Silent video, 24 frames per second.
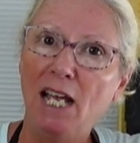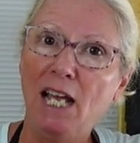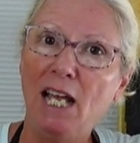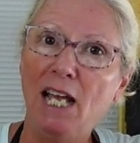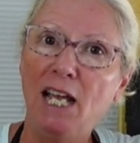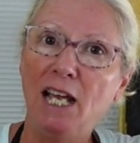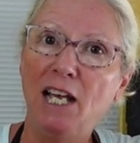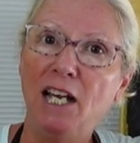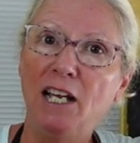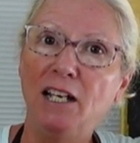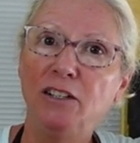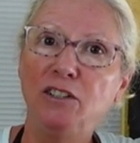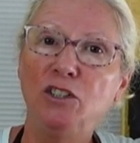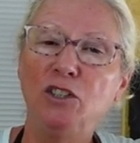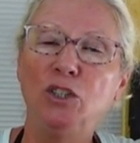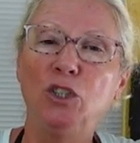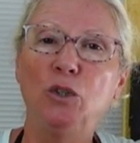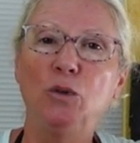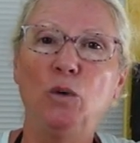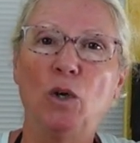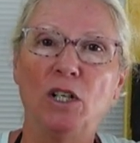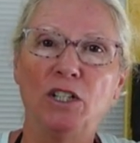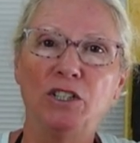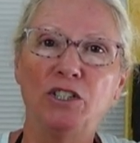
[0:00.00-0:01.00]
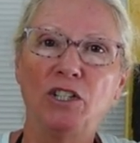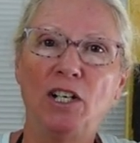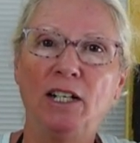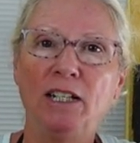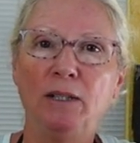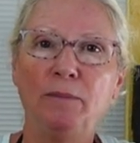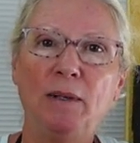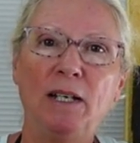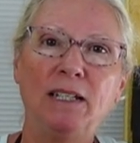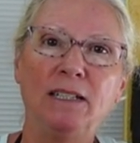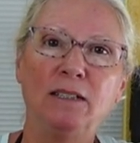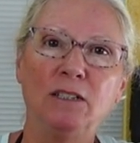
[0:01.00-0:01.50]
and you are starting to
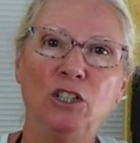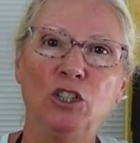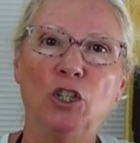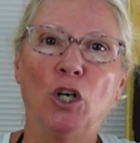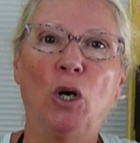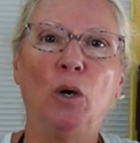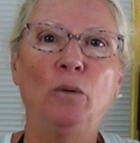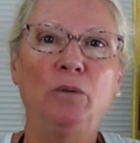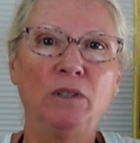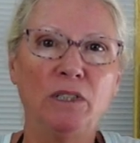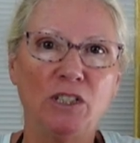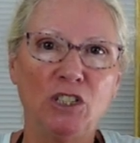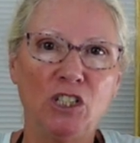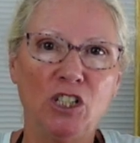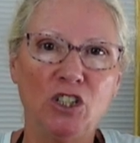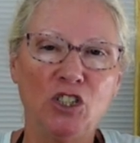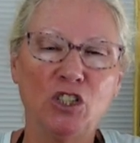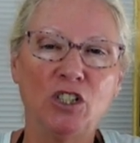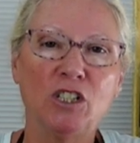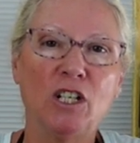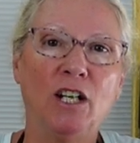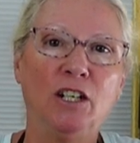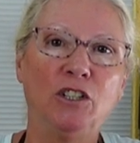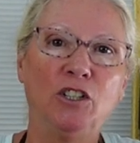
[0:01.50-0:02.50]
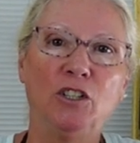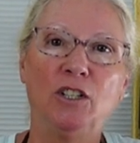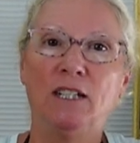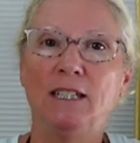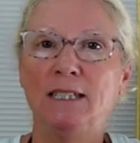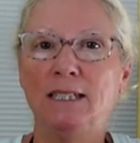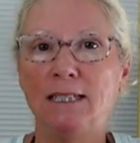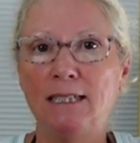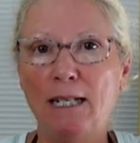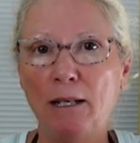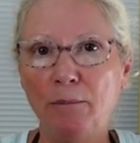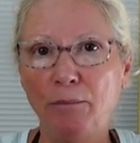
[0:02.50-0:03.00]
make your own decisions on your
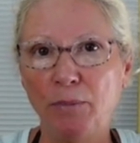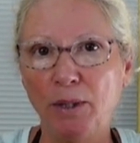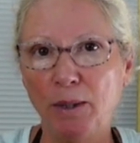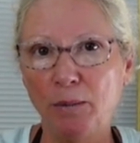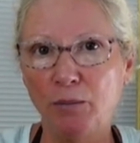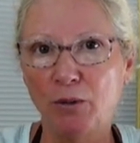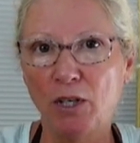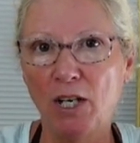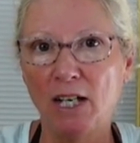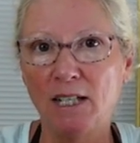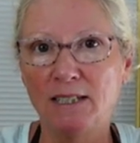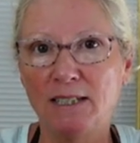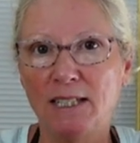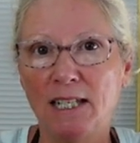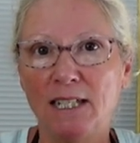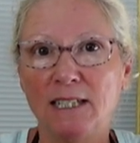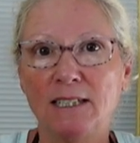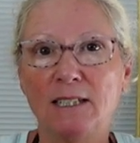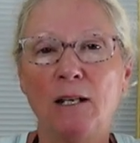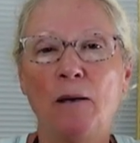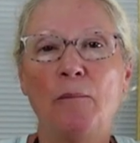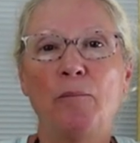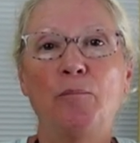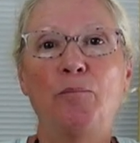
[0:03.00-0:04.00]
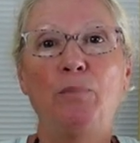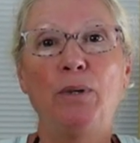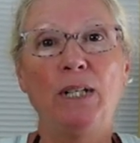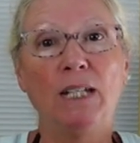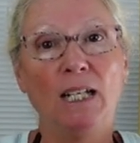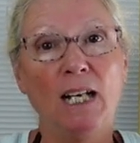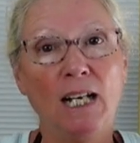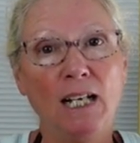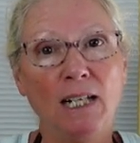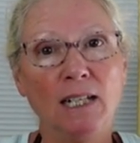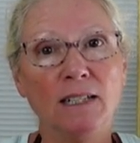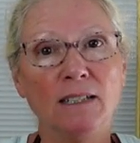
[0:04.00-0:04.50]
assembly process
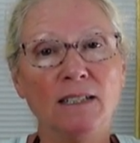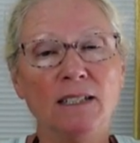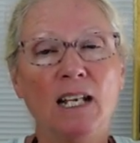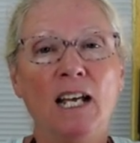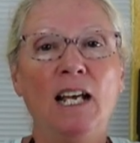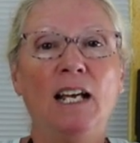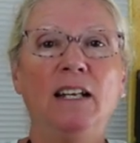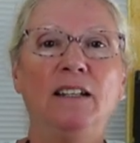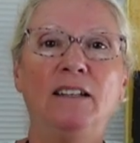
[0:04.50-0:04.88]
because